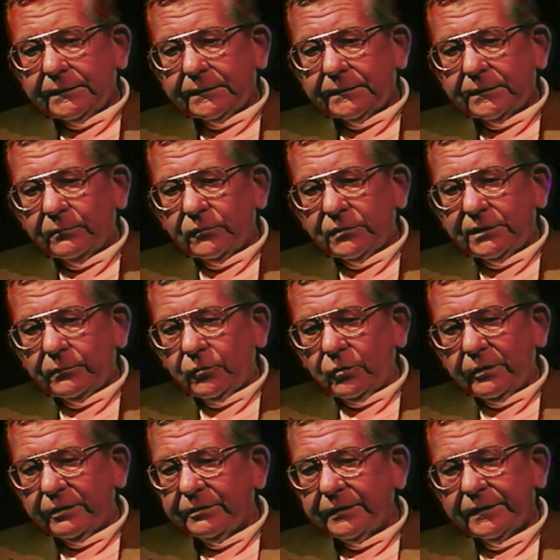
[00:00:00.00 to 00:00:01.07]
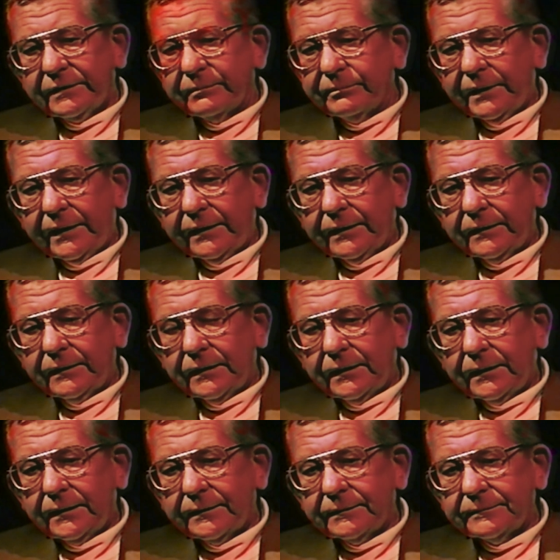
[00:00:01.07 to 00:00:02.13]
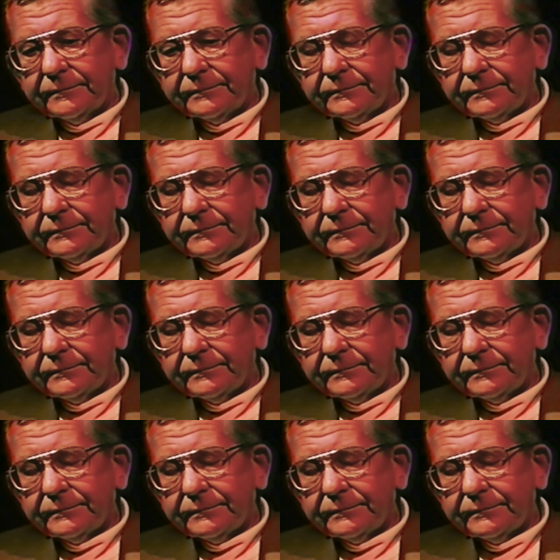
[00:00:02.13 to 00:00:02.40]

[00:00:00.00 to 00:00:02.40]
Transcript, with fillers: the more I think about it,